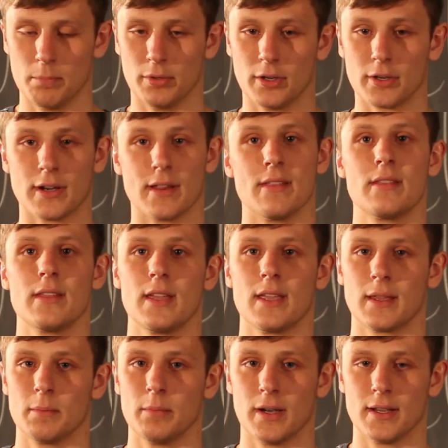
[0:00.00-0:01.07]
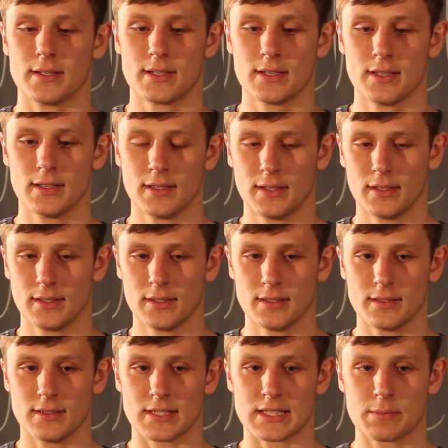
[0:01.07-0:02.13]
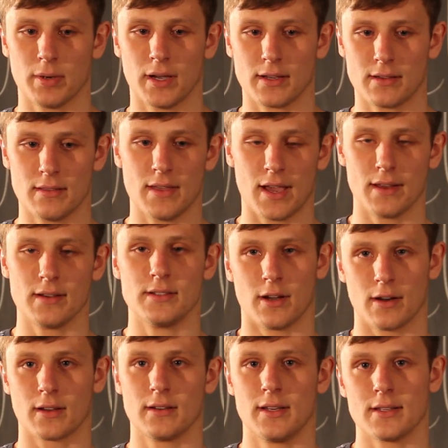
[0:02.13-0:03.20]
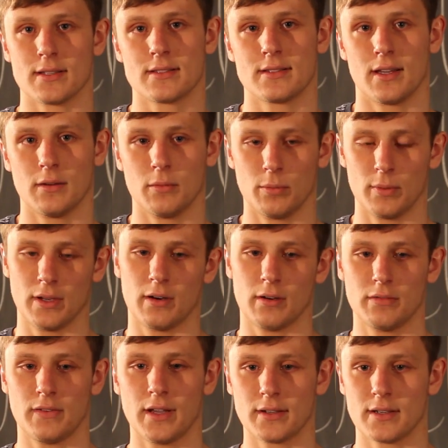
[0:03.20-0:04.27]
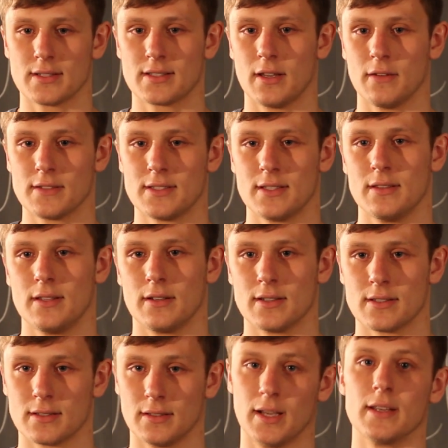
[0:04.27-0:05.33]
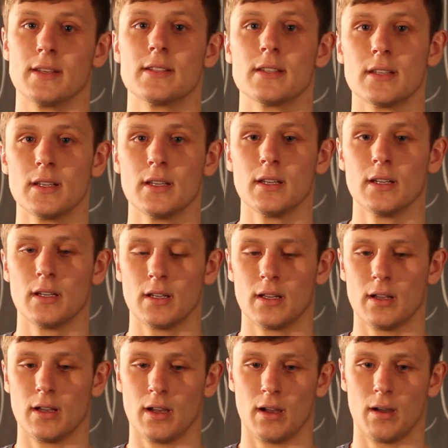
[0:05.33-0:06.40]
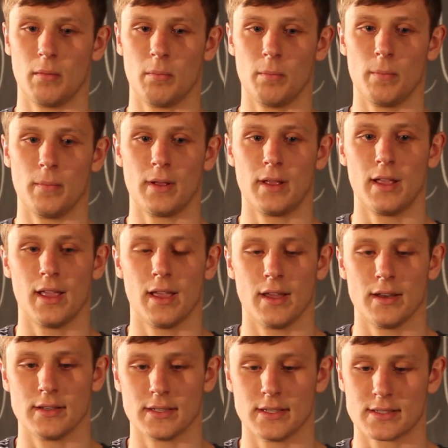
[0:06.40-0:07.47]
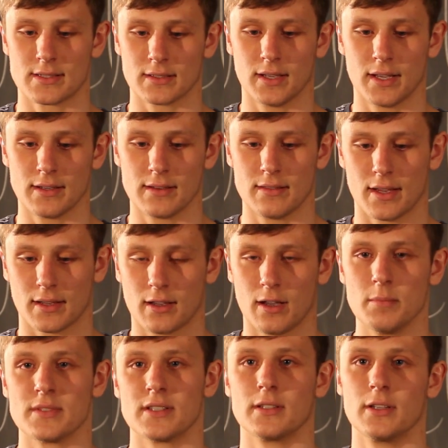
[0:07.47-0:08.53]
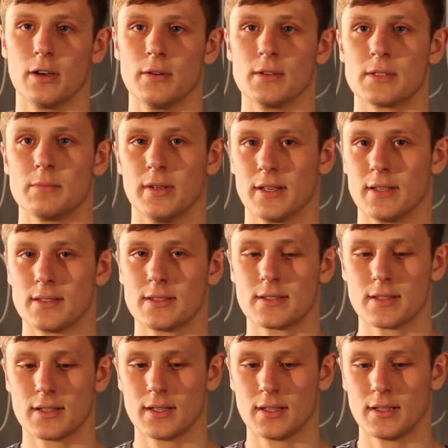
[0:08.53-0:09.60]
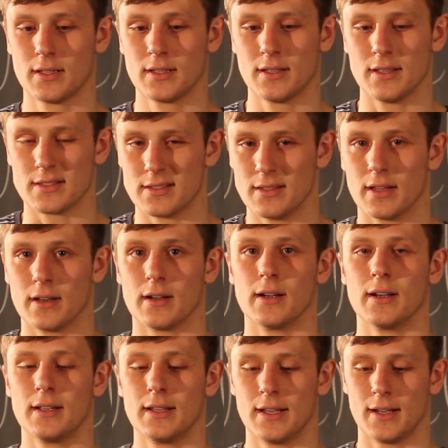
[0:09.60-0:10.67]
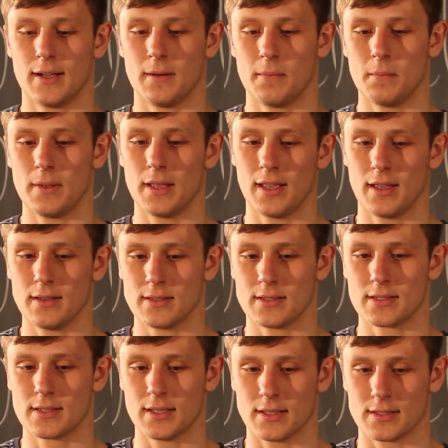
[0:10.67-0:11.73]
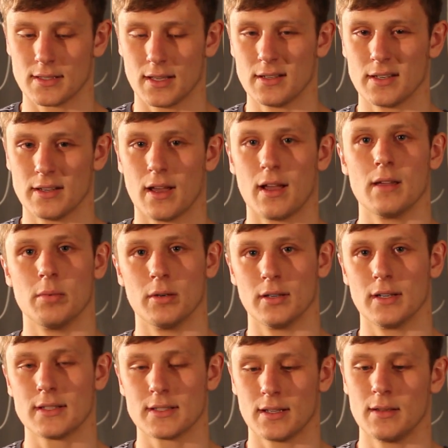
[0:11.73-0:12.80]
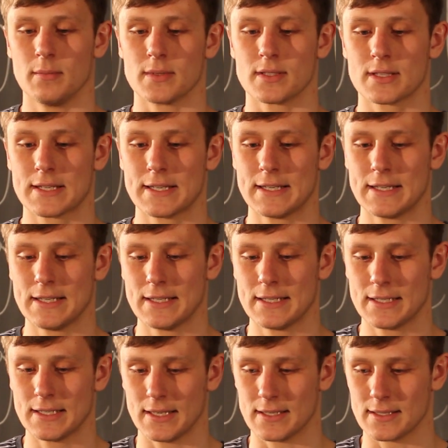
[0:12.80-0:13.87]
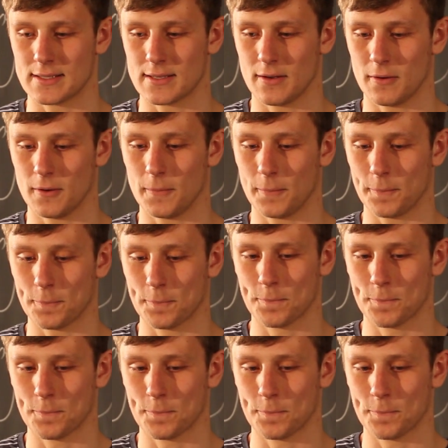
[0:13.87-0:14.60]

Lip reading: blurry thing, but despite that darkness that we all find ourselves in, there's light. And it's light that comes and goes, but it's there, and it's undeniable at times. And so,